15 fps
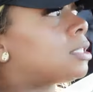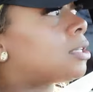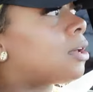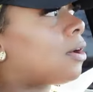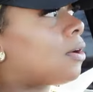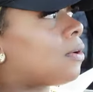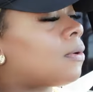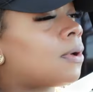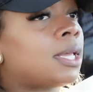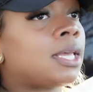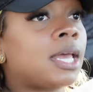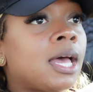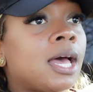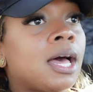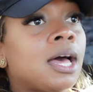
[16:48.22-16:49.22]
So
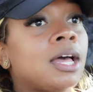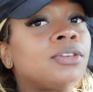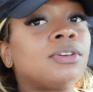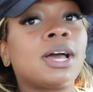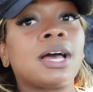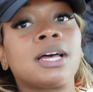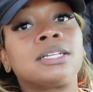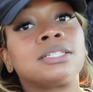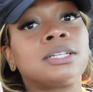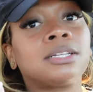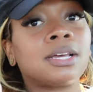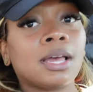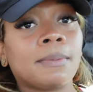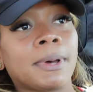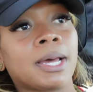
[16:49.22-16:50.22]
yeah, you guys,
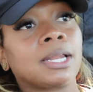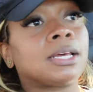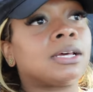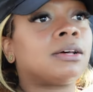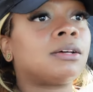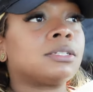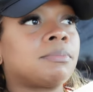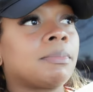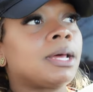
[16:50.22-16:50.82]
look at my nails.